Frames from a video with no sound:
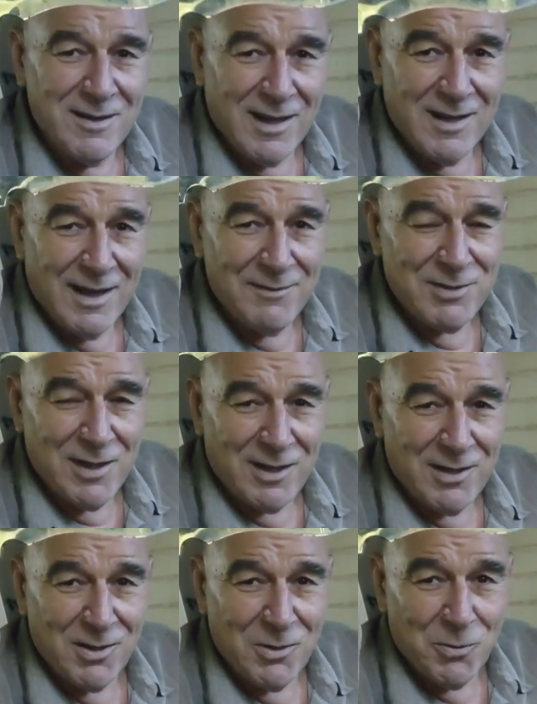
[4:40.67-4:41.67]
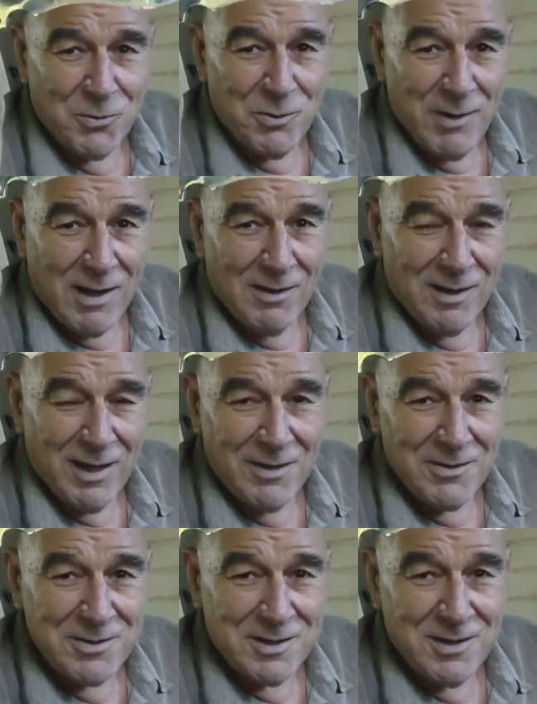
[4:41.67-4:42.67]
That knife's not going to go through
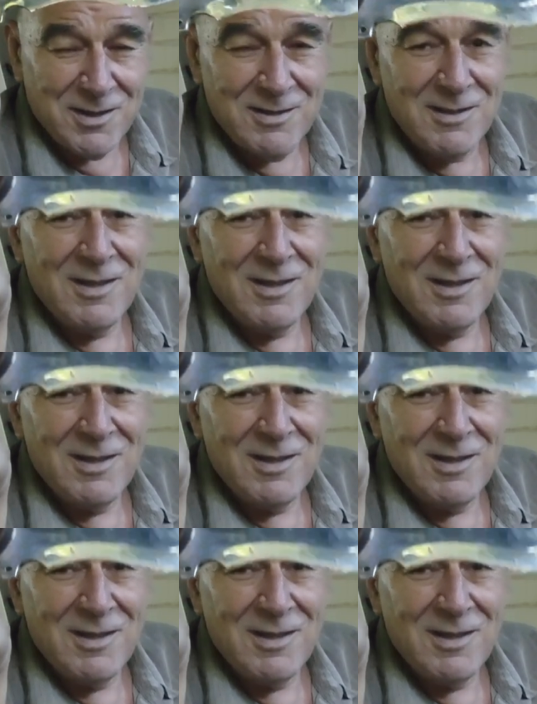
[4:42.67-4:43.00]
alligator skin.